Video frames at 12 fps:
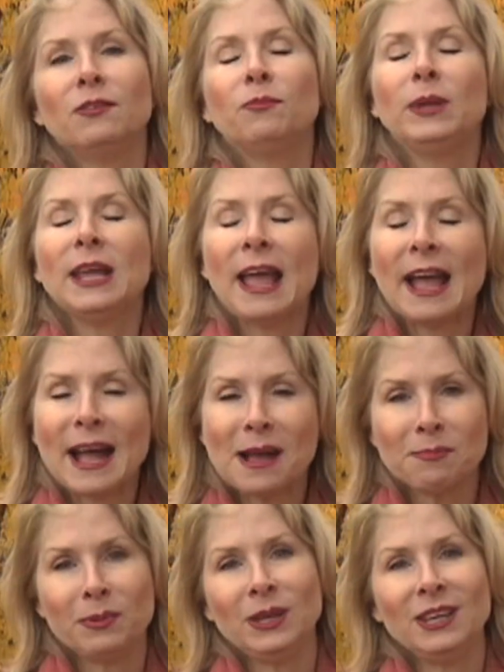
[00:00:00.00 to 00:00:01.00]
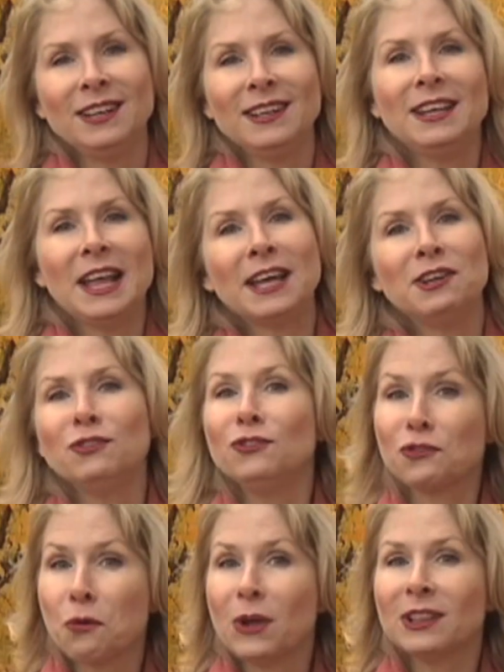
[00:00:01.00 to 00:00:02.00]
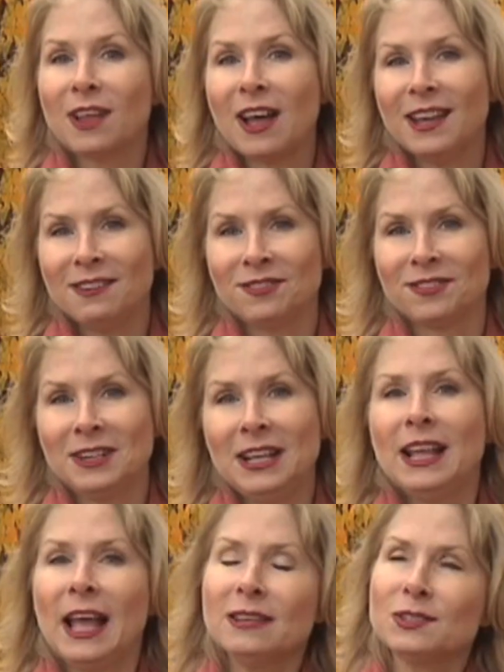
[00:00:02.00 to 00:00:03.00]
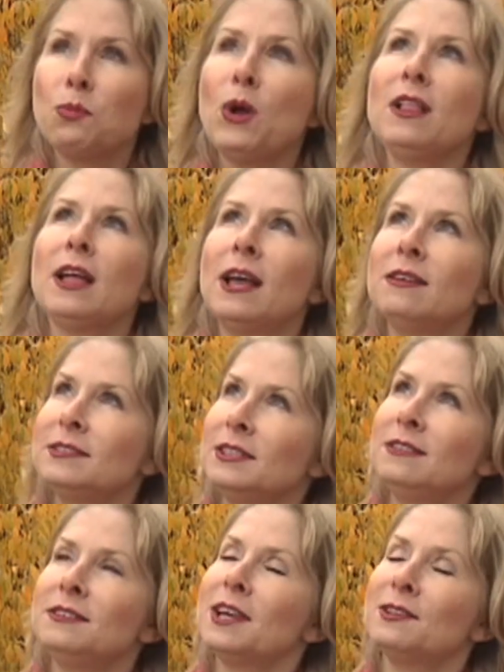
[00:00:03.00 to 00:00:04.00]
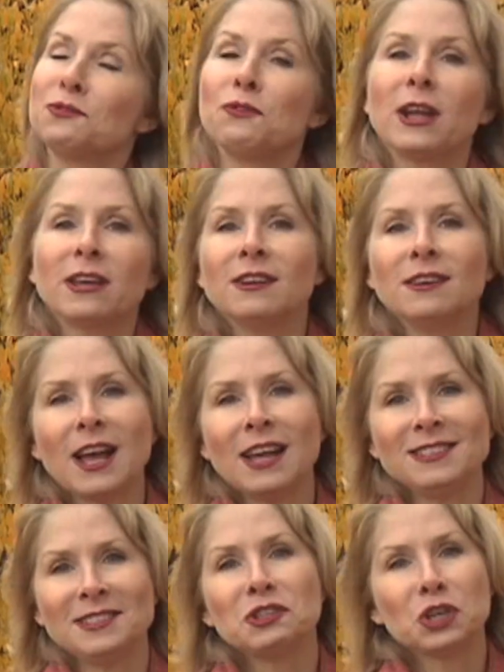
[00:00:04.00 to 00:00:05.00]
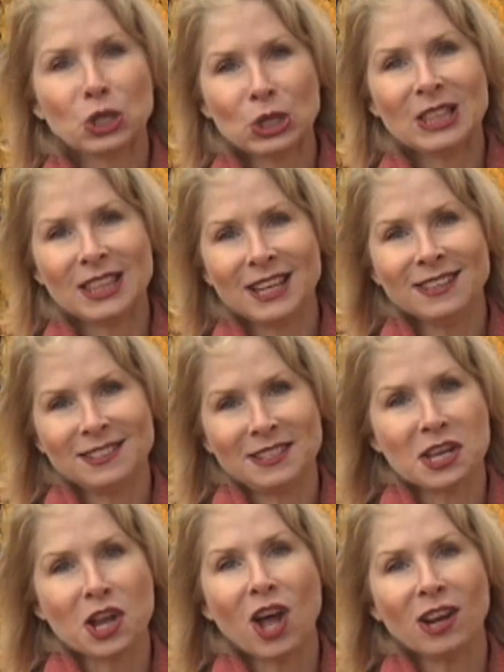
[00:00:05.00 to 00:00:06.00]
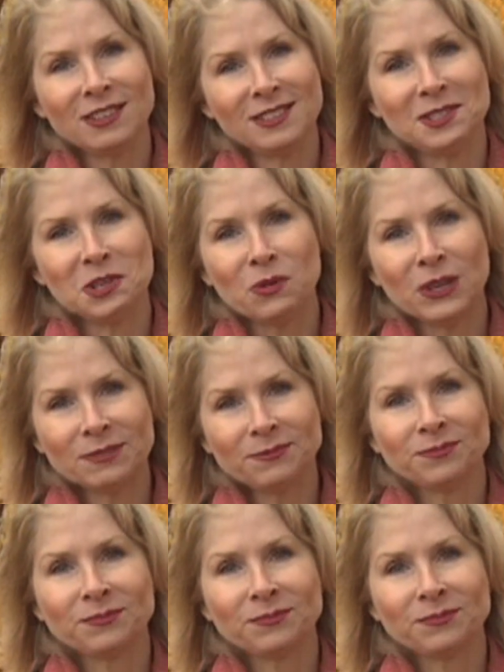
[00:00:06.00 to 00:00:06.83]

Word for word: be happy and enjoy life, as well as it does recognize the good things that God is doing.